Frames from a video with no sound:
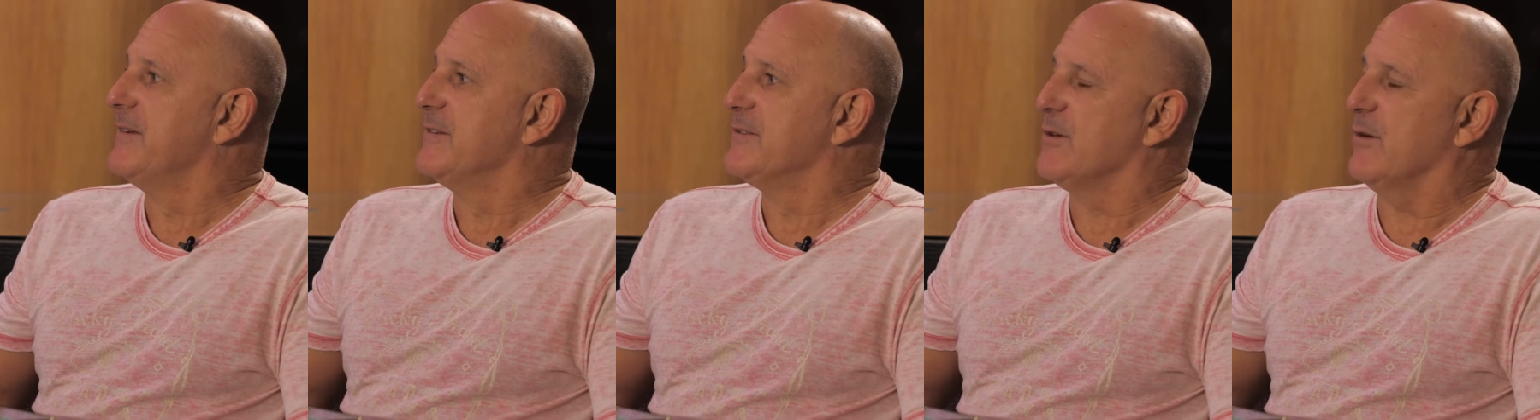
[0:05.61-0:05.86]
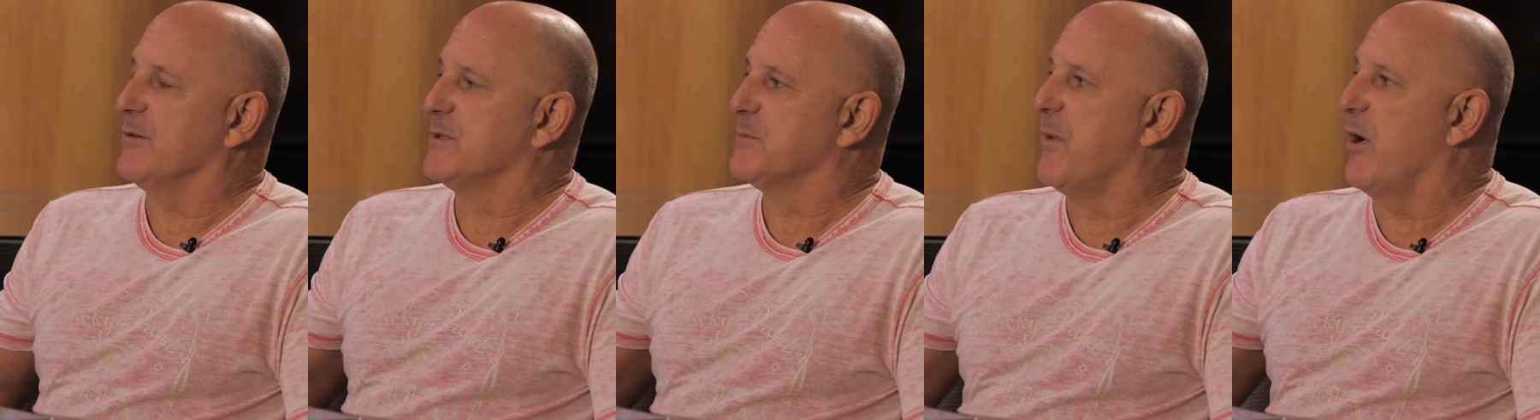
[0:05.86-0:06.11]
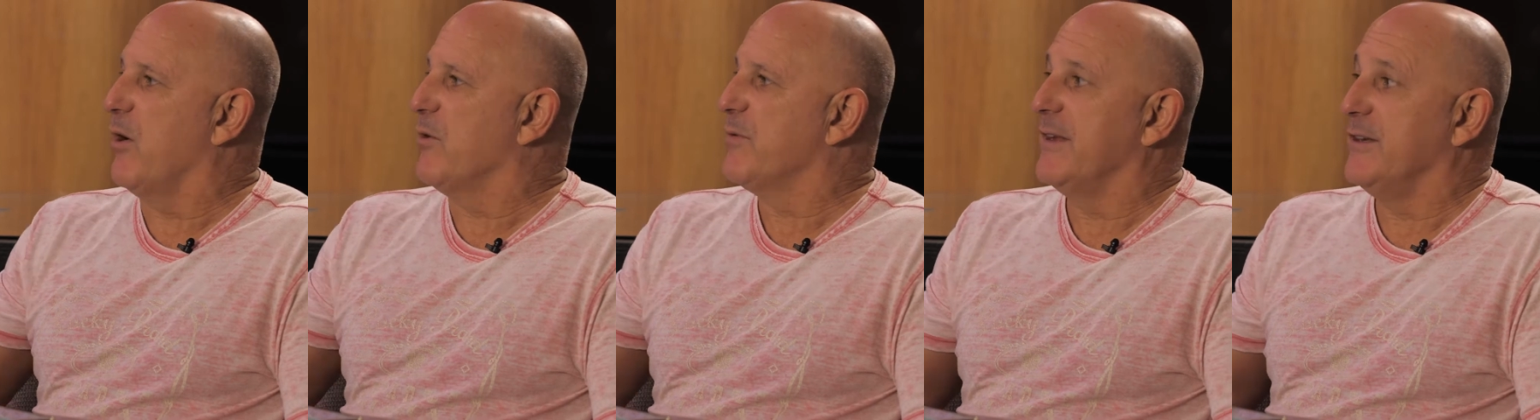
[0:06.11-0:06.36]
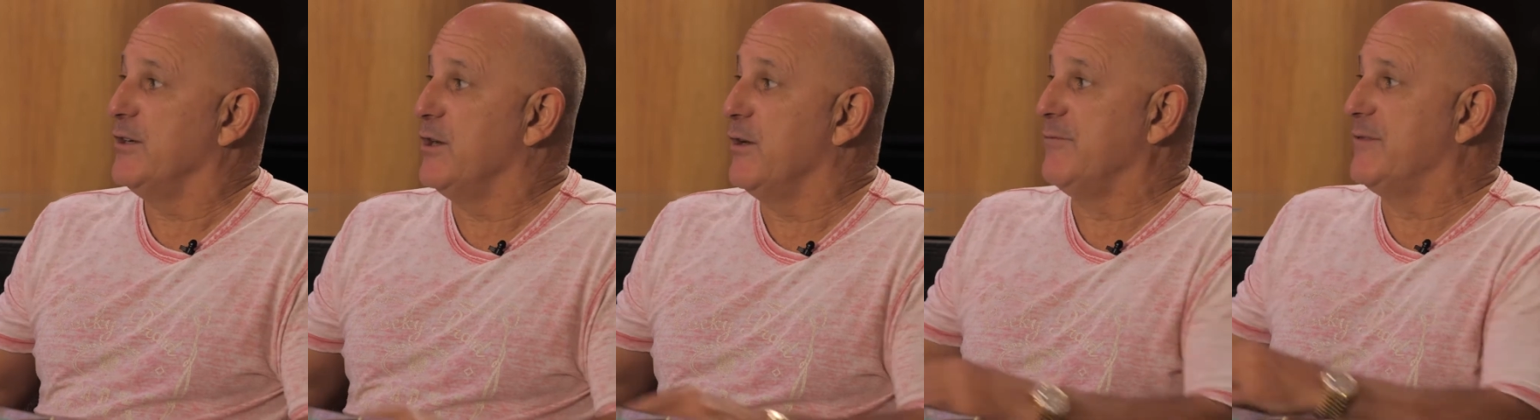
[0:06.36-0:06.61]
So it's both.
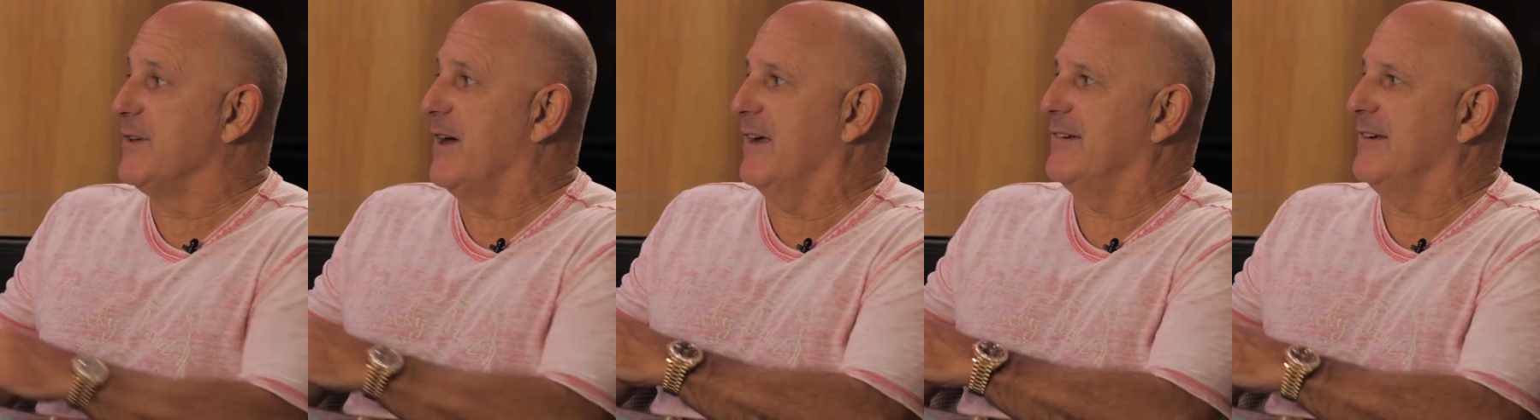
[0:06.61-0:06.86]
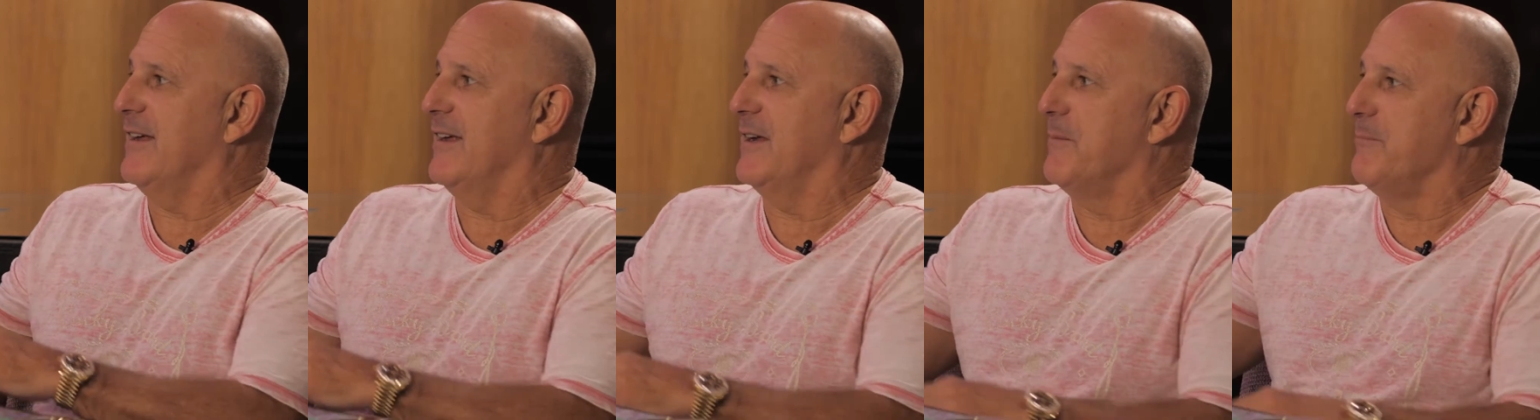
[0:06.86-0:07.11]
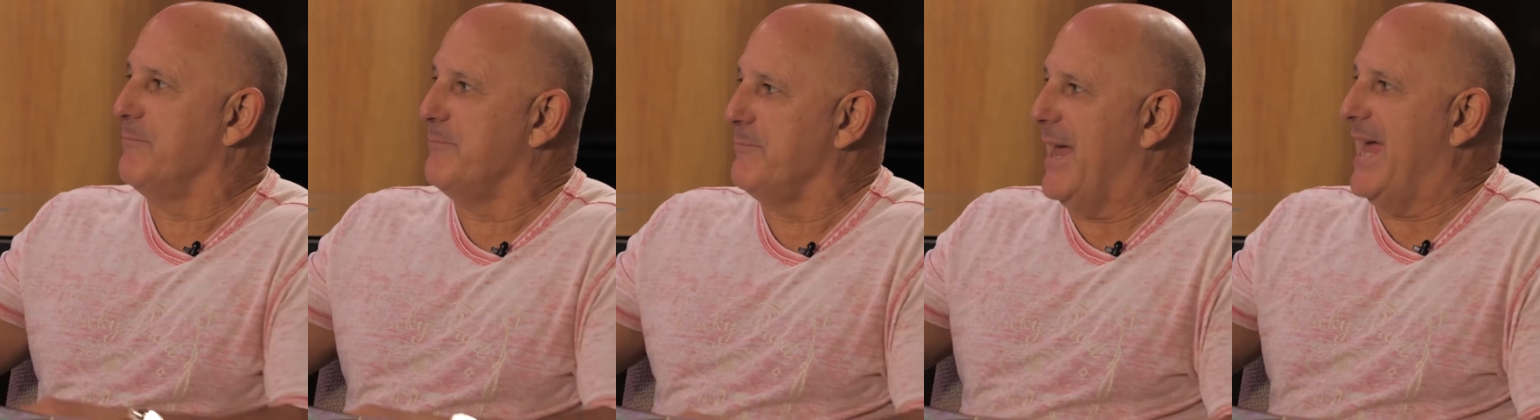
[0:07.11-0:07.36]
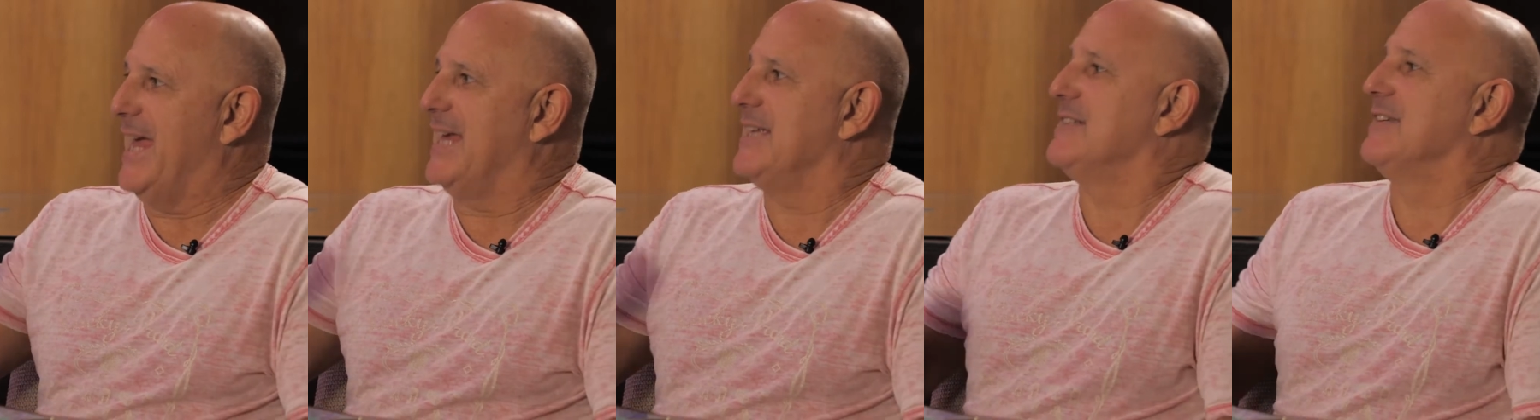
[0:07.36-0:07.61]
And you've done an
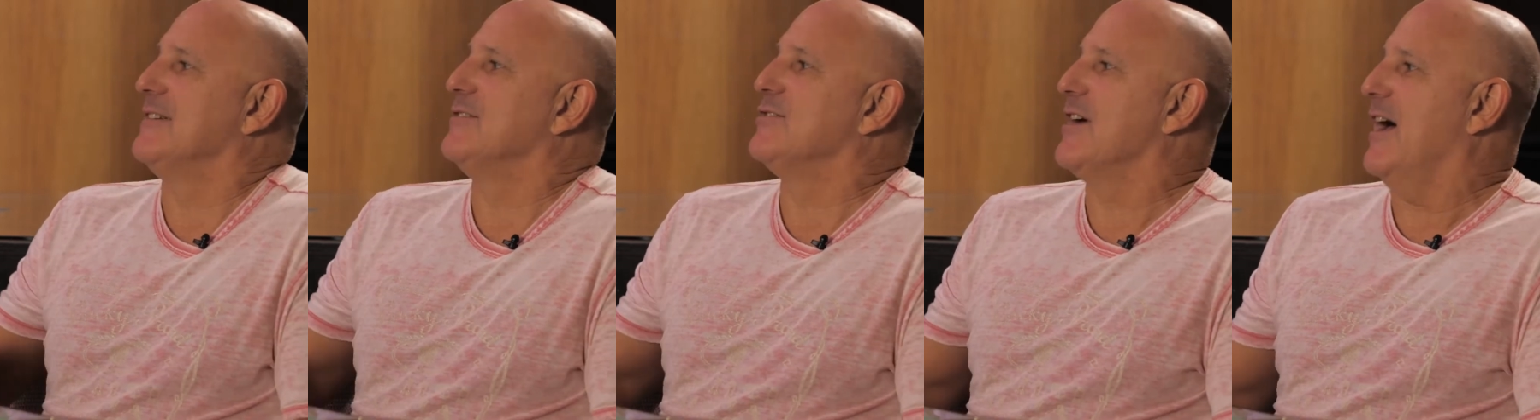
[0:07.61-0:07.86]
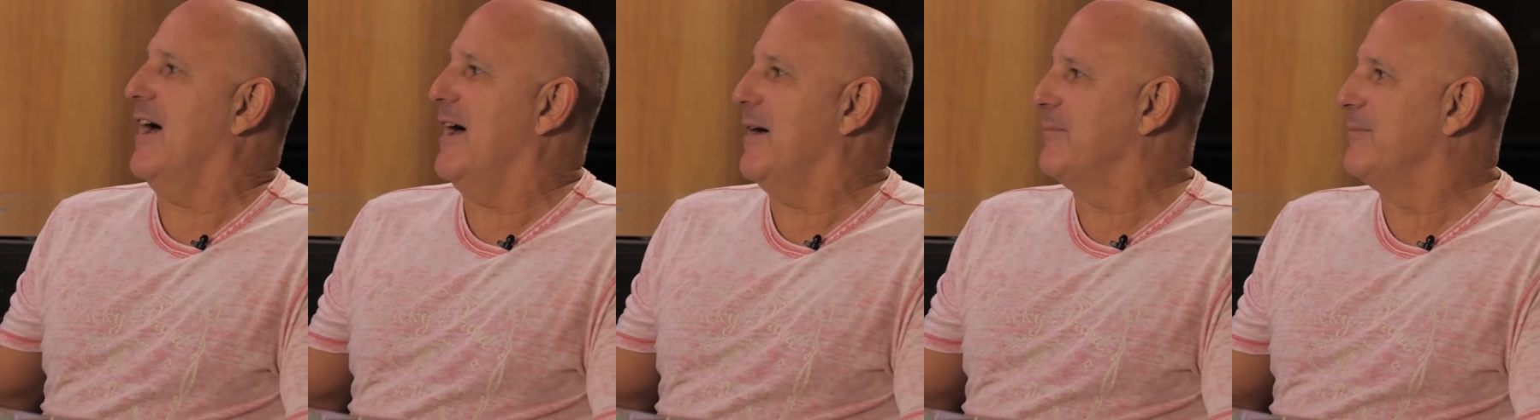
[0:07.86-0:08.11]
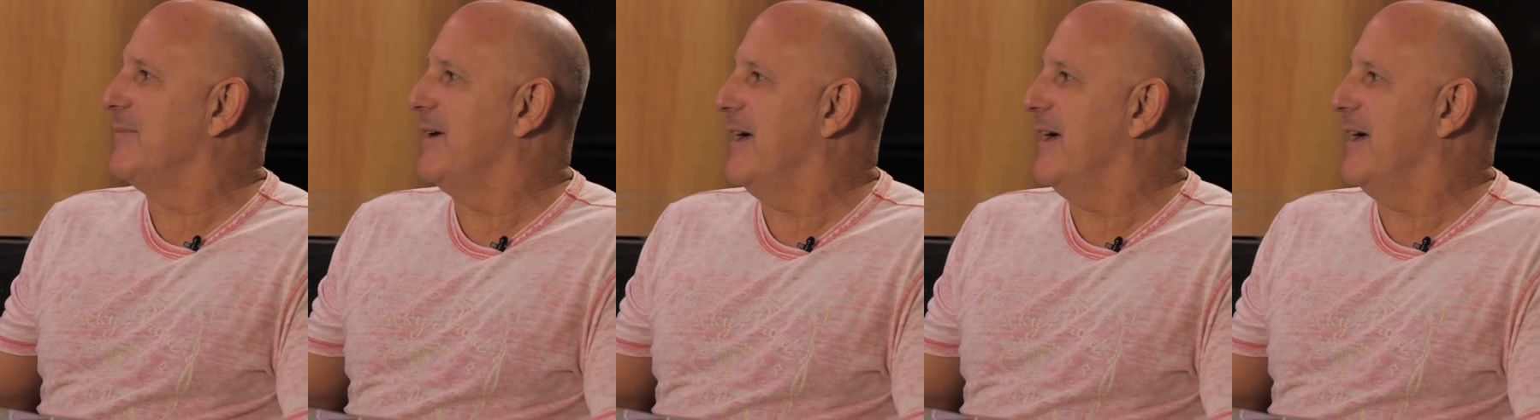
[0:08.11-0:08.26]
amazing job